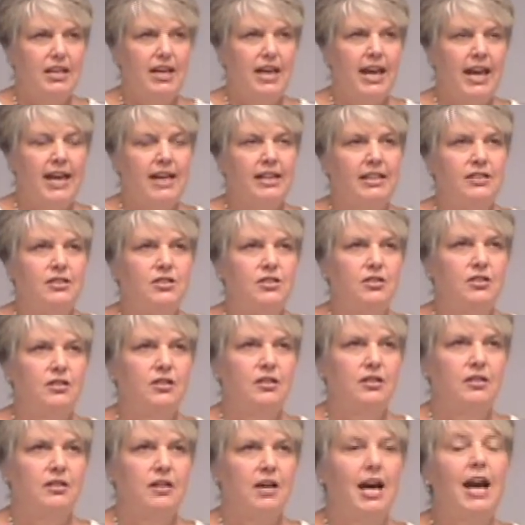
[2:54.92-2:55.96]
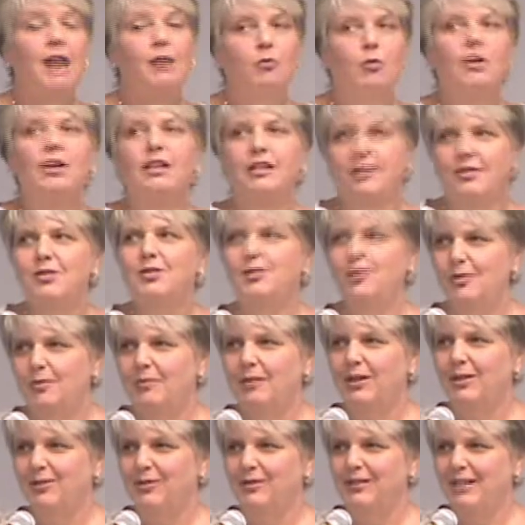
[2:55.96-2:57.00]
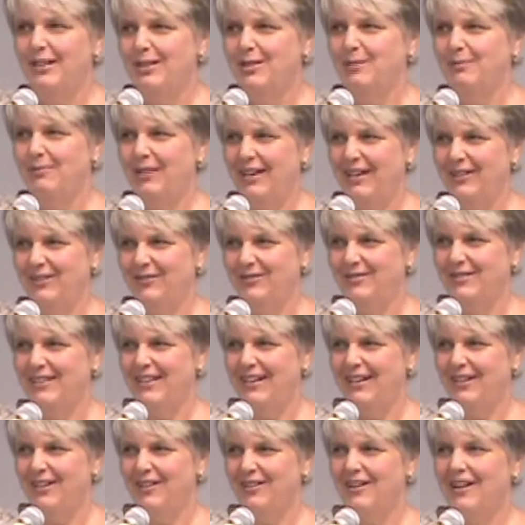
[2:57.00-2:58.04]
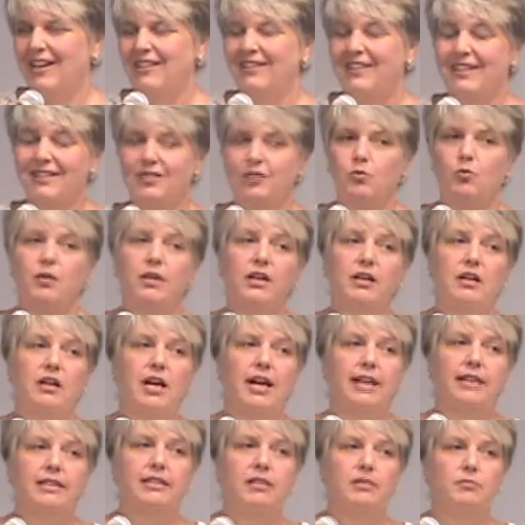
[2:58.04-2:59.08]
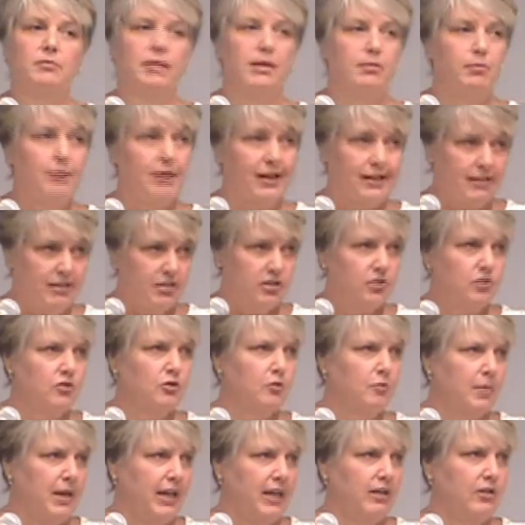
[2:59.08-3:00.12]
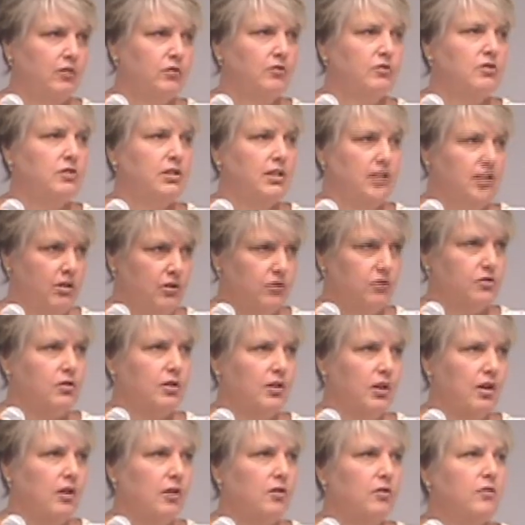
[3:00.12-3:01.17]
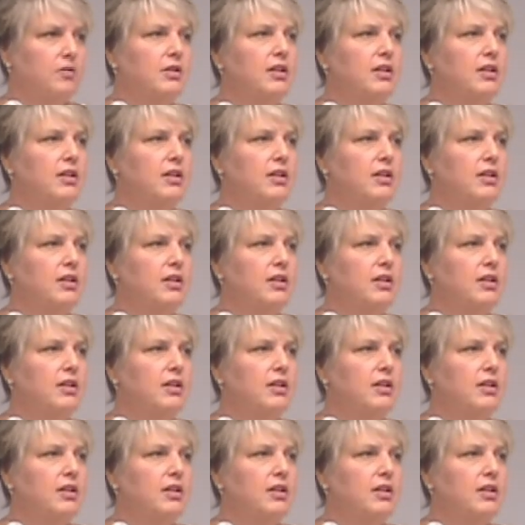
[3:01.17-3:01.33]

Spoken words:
And I wanted to do my ordination panels there. It's where I did my practitioner panels years ago.